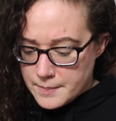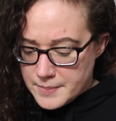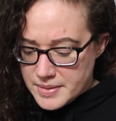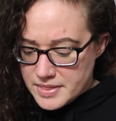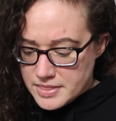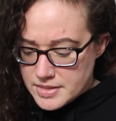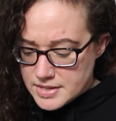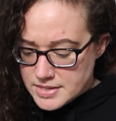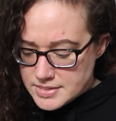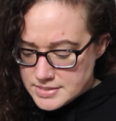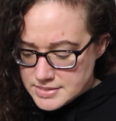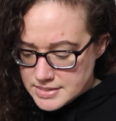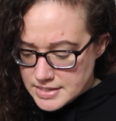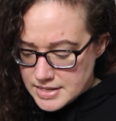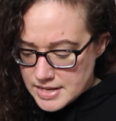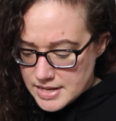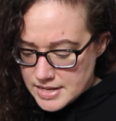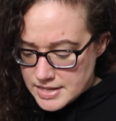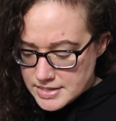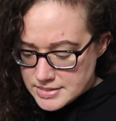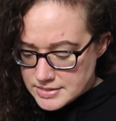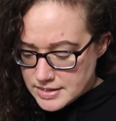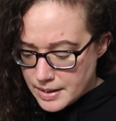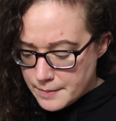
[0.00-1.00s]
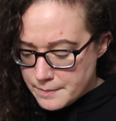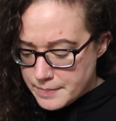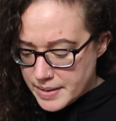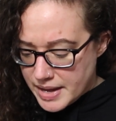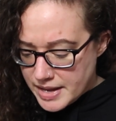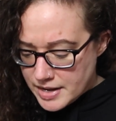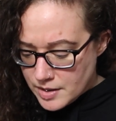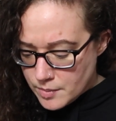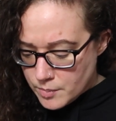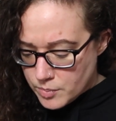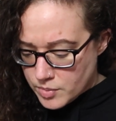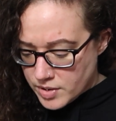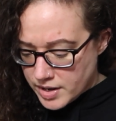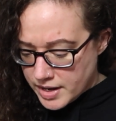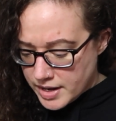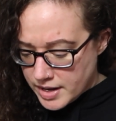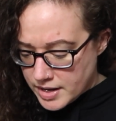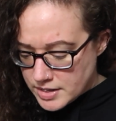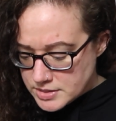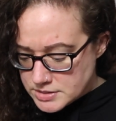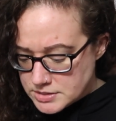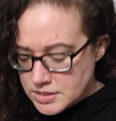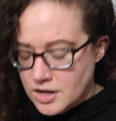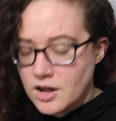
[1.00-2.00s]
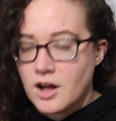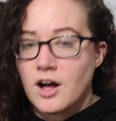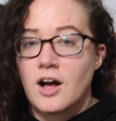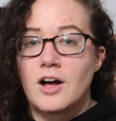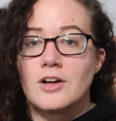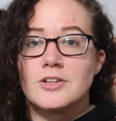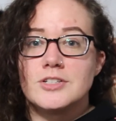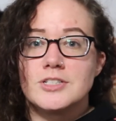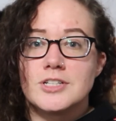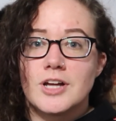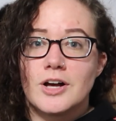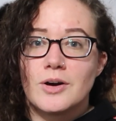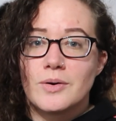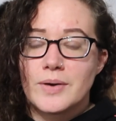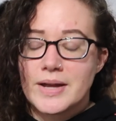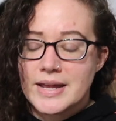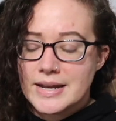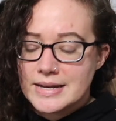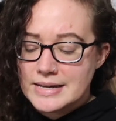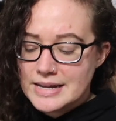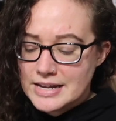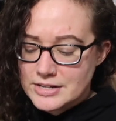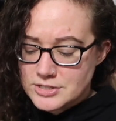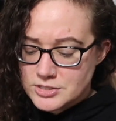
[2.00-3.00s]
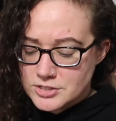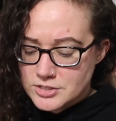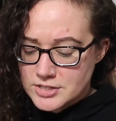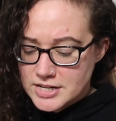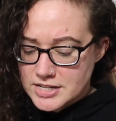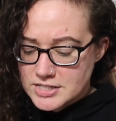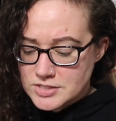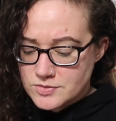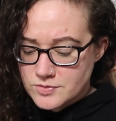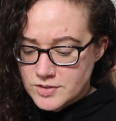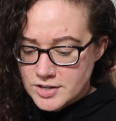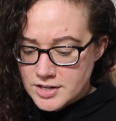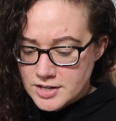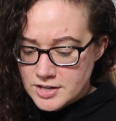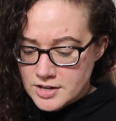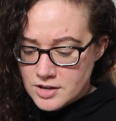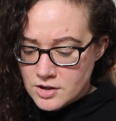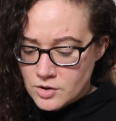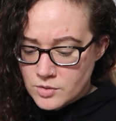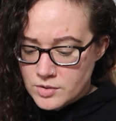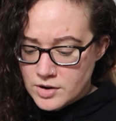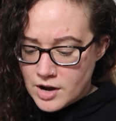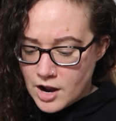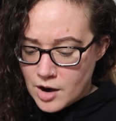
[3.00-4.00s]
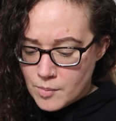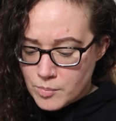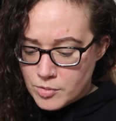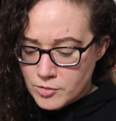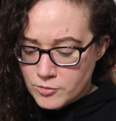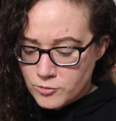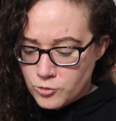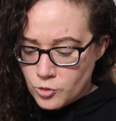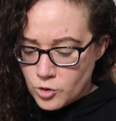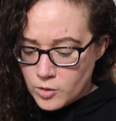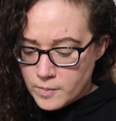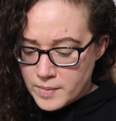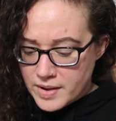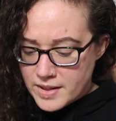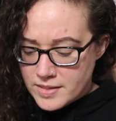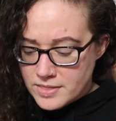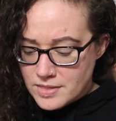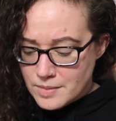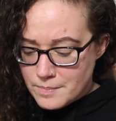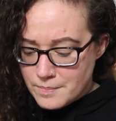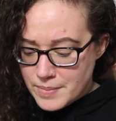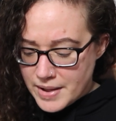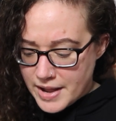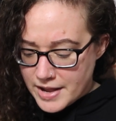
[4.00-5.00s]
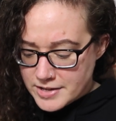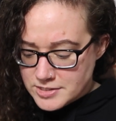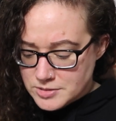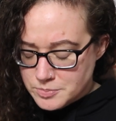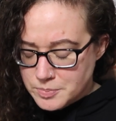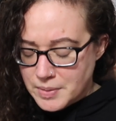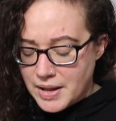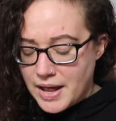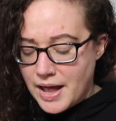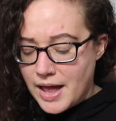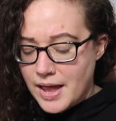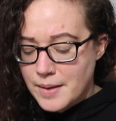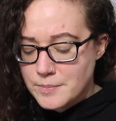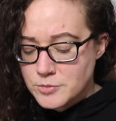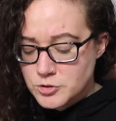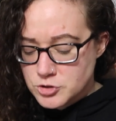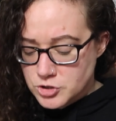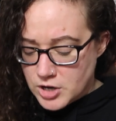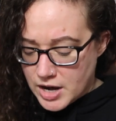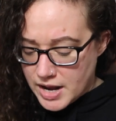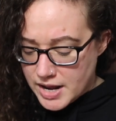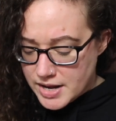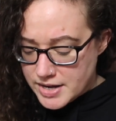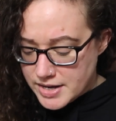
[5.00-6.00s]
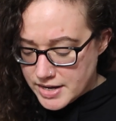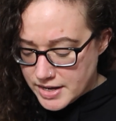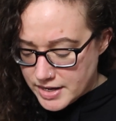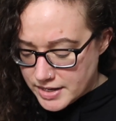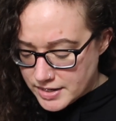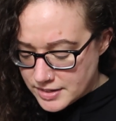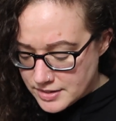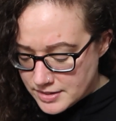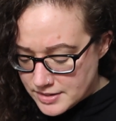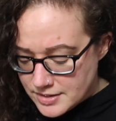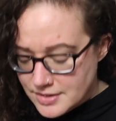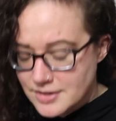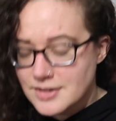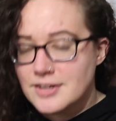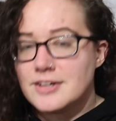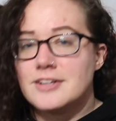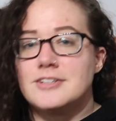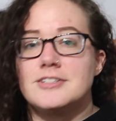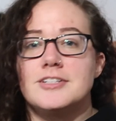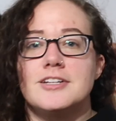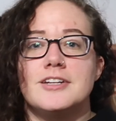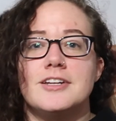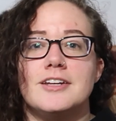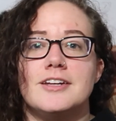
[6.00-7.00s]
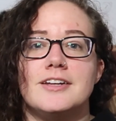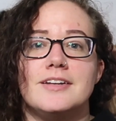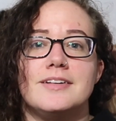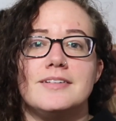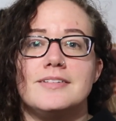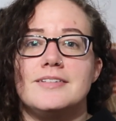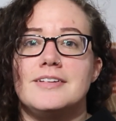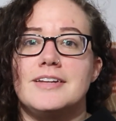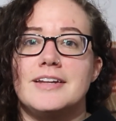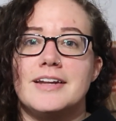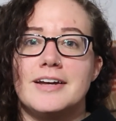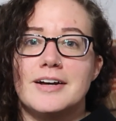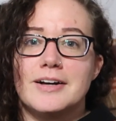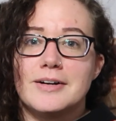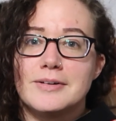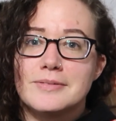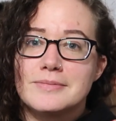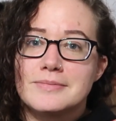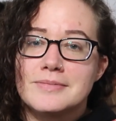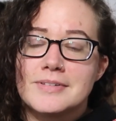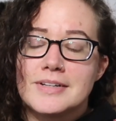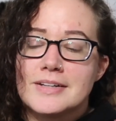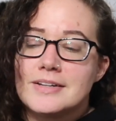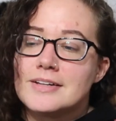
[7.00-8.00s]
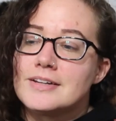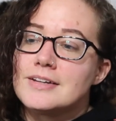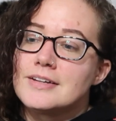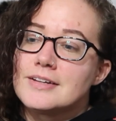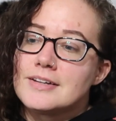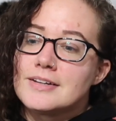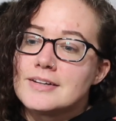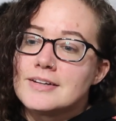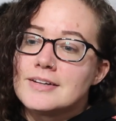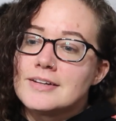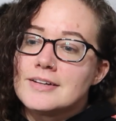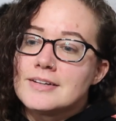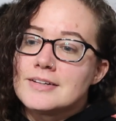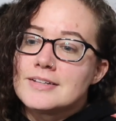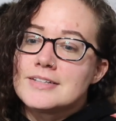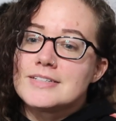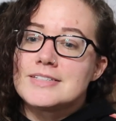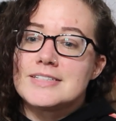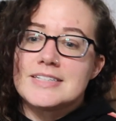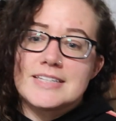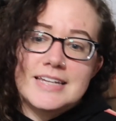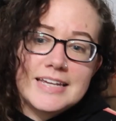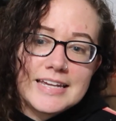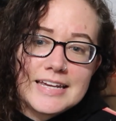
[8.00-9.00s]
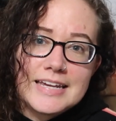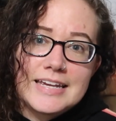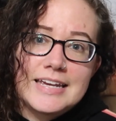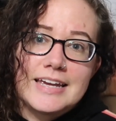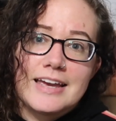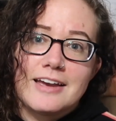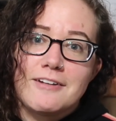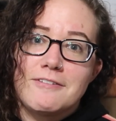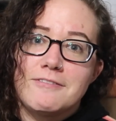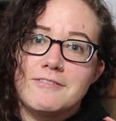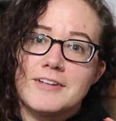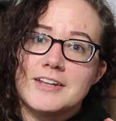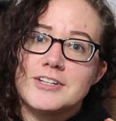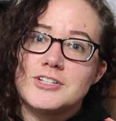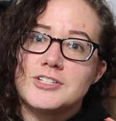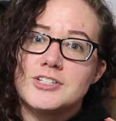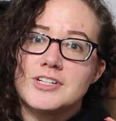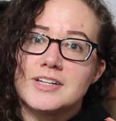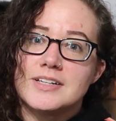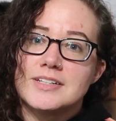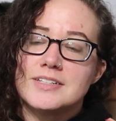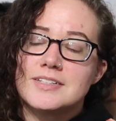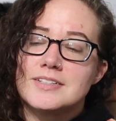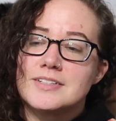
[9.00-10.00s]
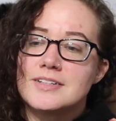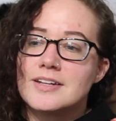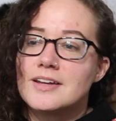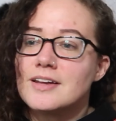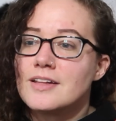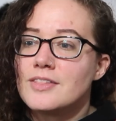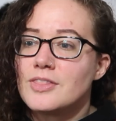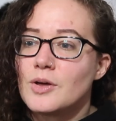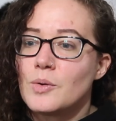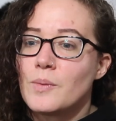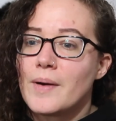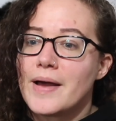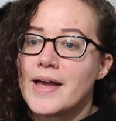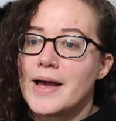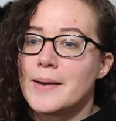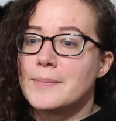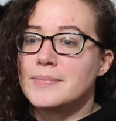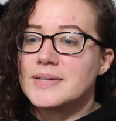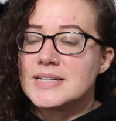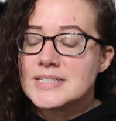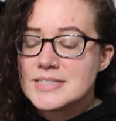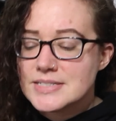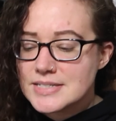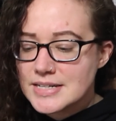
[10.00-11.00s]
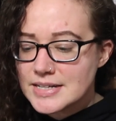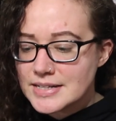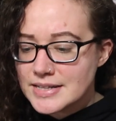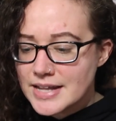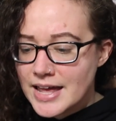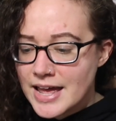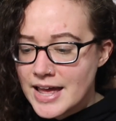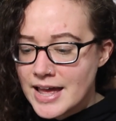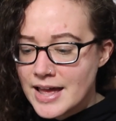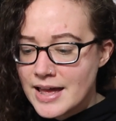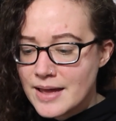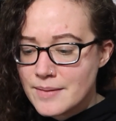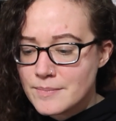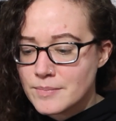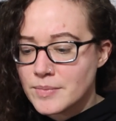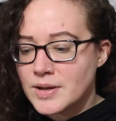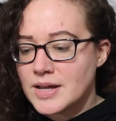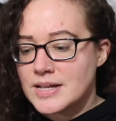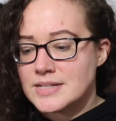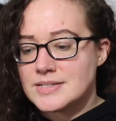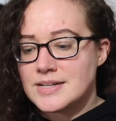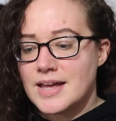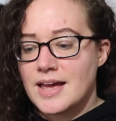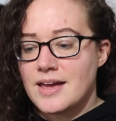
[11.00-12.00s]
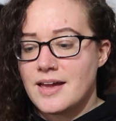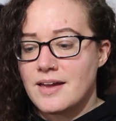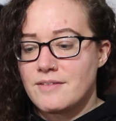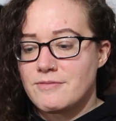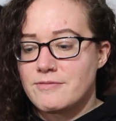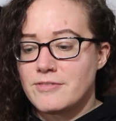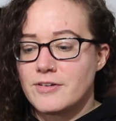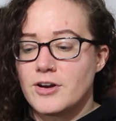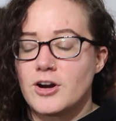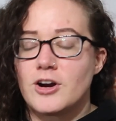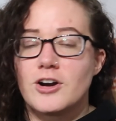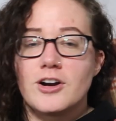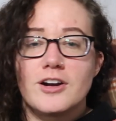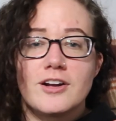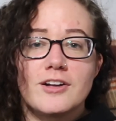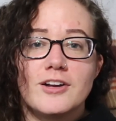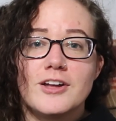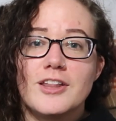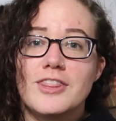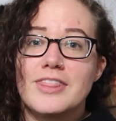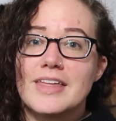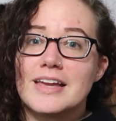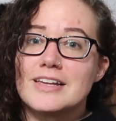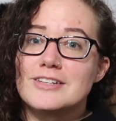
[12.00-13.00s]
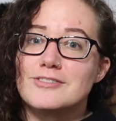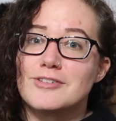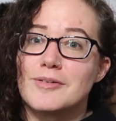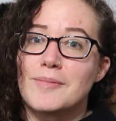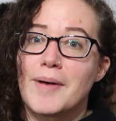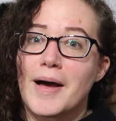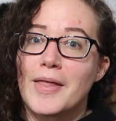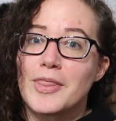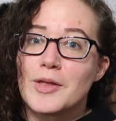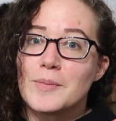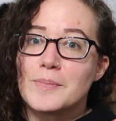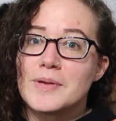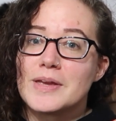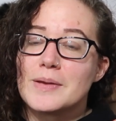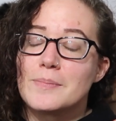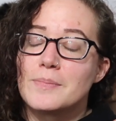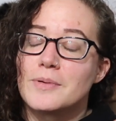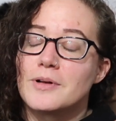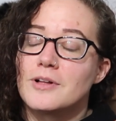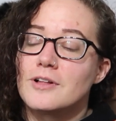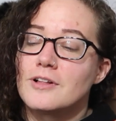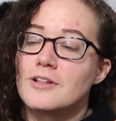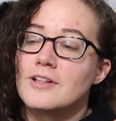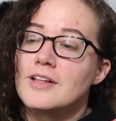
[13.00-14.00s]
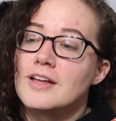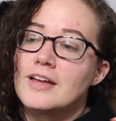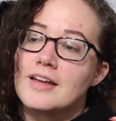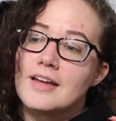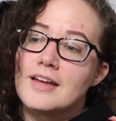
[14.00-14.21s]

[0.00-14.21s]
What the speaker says: This is Beta brand, also in yesterday's video, not performing the best, but I'm trying to, you know, see if it's just the way I'm listing them, because I've heard good things from other people